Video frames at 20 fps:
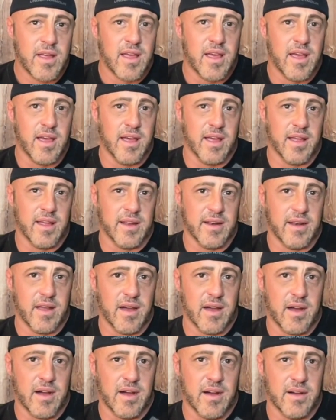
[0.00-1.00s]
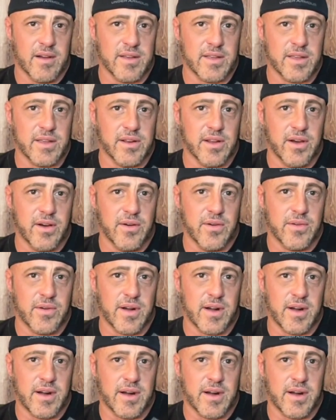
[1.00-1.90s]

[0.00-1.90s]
and, uh, you know,